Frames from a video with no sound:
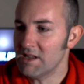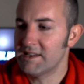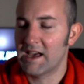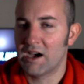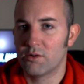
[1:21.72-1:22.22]

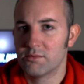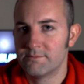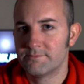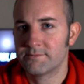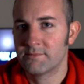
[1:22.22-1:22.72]
Now,
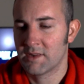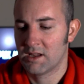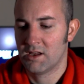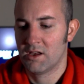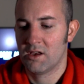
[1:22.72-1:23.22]

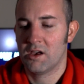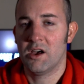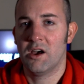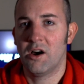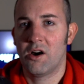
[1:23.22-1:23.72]

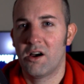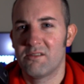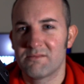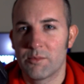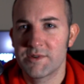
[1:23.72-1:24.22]
I
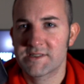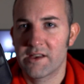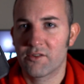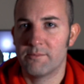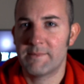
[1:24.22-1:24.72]
wouldn't say
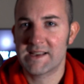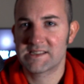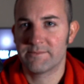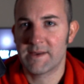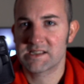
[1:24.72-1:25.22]
I've got
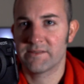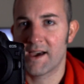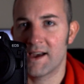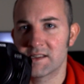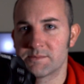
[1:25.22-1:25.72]
massive
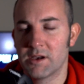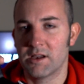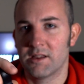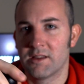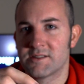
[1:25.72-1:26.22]
hands,
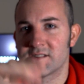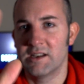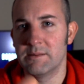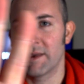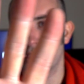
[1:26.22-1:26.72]
but
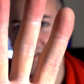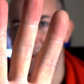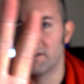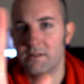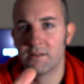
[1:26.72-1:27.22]
certainly bigger
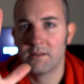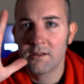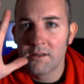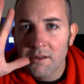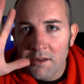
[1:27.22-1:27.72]
than
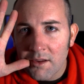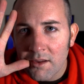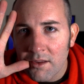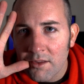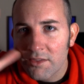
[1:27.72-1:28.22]

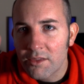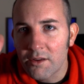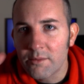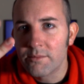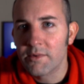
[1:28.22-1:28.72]

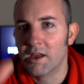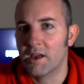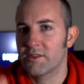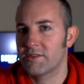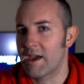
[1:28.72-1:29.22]

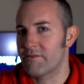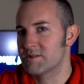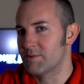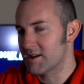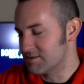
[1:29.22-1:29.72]
the
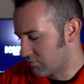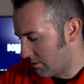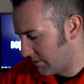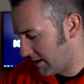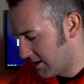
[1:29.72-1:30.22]
average person
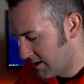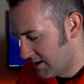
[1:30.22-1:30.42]
probably.